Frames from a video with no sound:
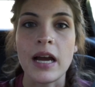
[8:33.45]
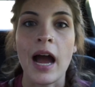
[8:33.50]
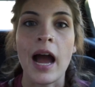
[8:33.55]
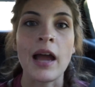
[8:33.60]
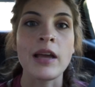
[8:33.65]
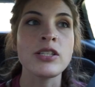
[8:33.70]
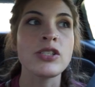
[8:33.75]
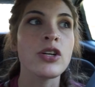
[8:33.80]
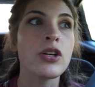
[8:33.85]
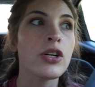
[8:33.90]

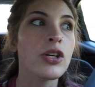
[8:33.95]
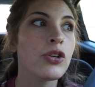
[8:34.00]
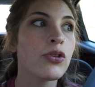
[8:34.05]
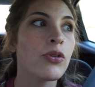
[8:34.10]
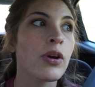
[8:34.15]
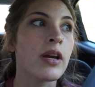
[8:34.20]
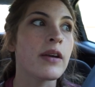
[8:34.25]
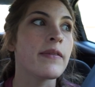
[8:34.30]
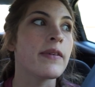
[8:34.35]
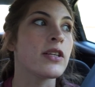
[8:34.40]
I started
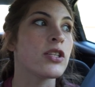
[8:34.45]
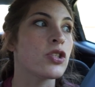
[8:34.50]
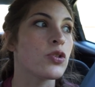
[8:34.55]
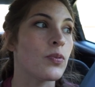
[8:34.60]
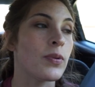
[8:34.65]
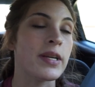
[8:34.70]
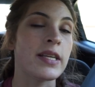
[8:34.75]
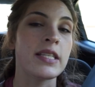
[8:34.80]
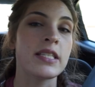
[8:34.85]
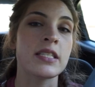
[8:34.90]
craving
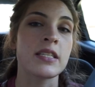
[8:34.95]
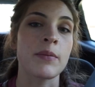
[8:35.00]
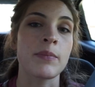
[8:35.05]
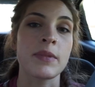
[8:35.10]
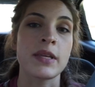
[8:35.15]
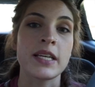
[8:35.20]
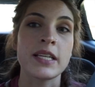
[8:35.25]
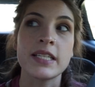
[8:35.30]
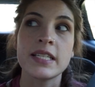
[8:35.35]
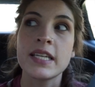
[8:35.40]
sweets,
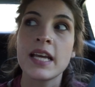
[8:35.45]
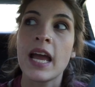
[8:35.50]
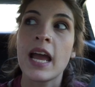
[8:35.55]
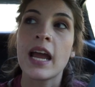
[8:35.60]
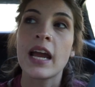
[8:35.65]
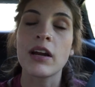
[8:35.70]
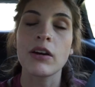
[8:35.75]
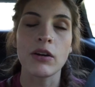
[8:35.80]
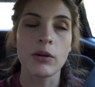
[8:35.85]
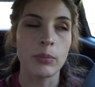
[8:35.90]
something
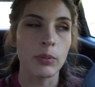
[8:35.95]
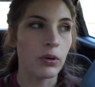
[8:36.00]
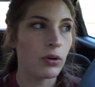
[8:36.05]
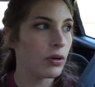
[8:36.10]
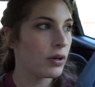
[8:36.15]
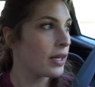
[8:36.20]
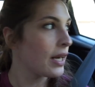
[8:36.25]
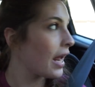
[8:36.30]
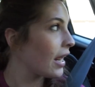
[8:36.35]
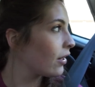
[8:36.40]

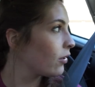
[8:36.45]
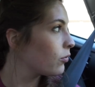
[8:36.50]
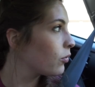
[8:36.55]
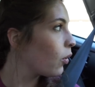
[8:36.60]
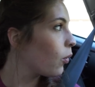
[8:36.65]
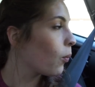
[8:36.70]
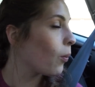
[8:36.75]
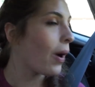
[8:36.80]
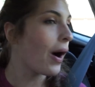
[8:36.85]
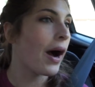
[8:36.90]
terrible, and I don't
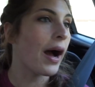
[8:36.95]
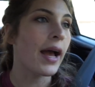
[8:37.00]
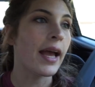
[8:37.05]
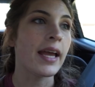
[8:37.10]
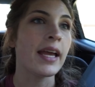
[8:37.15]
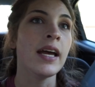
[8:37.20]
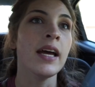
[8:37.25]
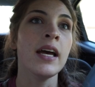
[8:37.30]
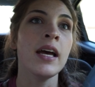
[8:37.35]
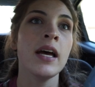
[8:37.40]
know
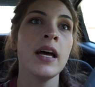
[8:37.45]
why,